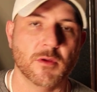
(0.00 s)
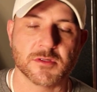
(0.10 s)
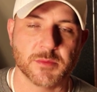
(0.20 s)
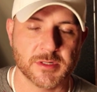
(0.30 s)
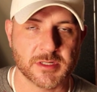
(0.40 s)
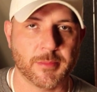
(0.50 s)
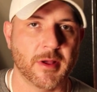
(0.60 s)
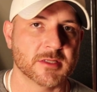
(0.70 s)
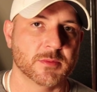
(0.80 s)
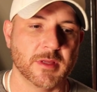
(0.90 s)
y'all as much as I
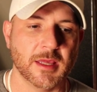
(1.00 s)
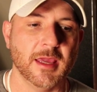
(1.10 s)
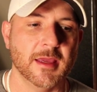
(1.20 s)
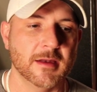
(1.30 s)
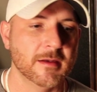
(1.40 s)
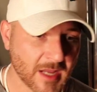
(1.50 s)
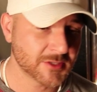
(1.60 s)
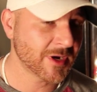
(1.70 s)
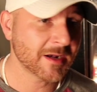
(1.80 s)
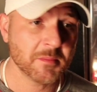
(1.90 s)
possibly can. I
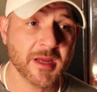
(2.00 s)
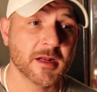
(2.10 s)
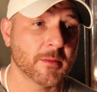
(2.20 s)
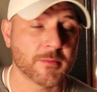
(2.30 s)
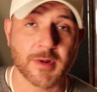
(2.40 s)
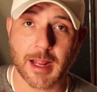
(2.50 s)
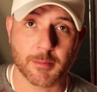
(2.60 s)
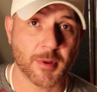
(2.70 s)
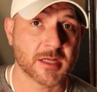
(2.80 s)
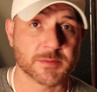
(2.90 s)
try to meet up when I
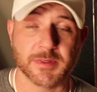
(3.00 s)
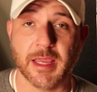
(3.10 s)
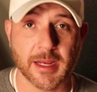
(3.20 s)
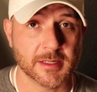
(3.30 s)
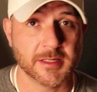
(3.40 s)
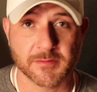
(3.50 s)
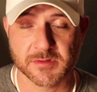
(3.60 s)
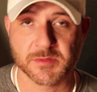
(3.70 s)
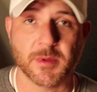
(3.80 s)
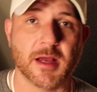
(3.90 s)
possibly can at
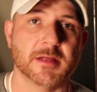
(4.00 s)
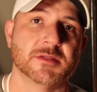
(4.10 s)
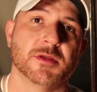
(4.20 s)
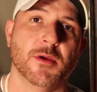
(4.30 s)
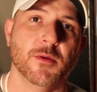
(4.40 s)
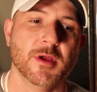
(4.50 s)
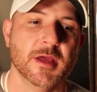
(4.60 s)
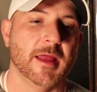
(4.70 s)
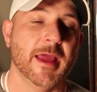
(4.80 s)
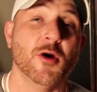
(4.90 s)
different spots. So
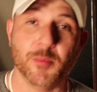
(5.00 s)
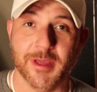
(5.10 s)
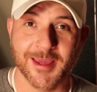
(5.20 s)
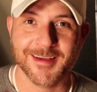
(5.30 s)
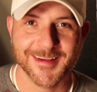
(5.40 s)
help me.